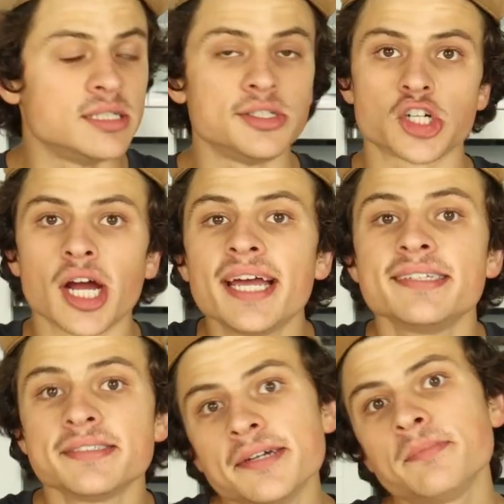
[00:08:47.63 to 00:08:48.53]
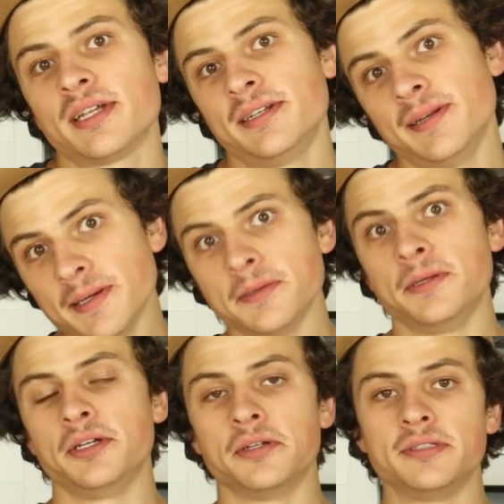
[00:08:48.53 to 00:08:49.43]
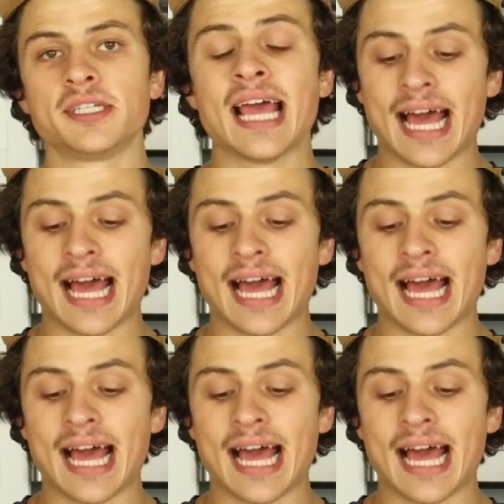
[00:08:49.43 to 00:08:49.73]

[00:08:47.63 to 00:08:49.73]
and try something new, dudes.